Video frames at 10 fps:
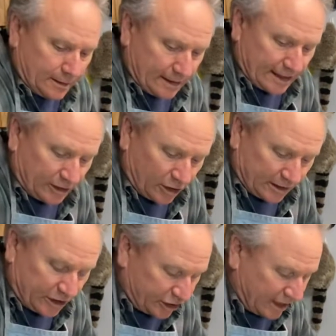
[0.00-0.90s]
it took
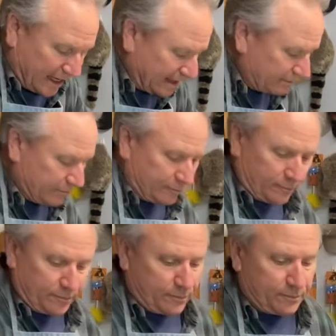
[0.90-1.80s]
the stain
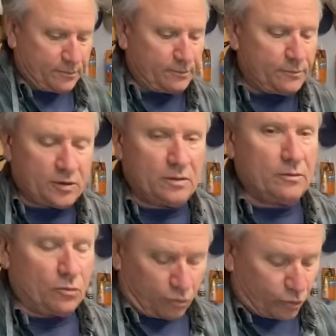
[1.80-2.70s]

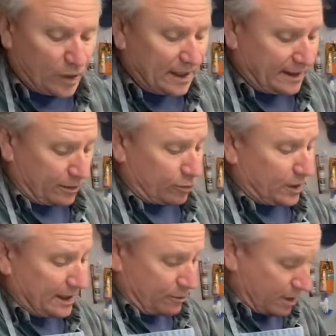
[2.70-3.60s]
really,
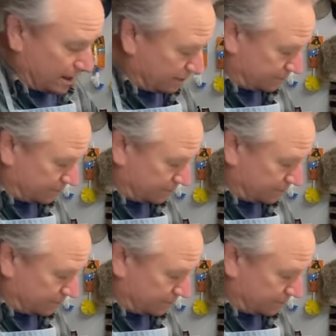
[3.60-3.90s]
really well.